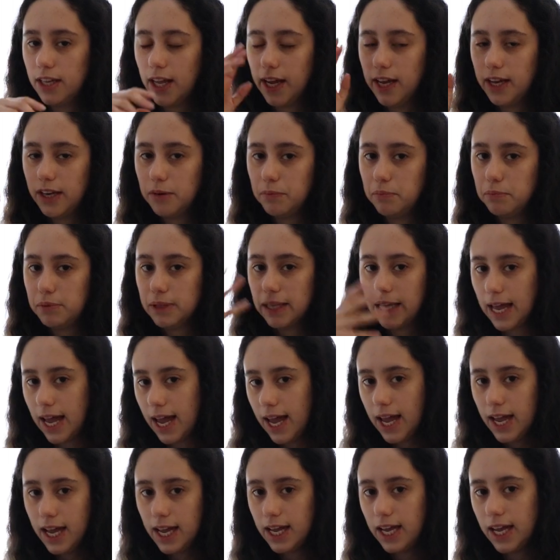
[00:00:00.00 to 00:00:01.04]
like
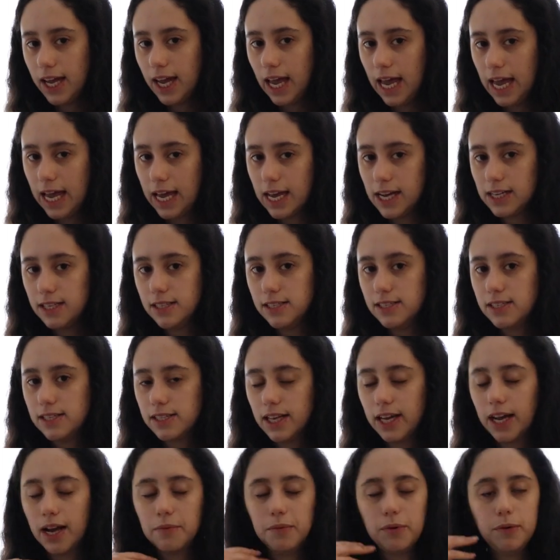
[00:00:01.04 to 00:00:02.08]
bleh and
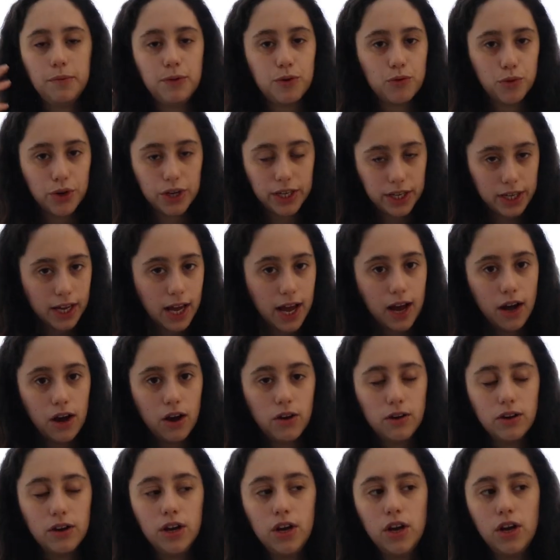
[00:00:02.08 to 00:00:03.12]
like I'm gonna be working
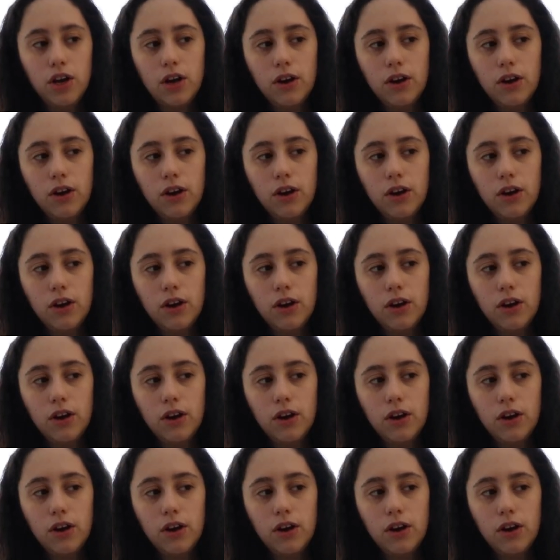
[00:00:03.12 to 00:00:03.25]
out,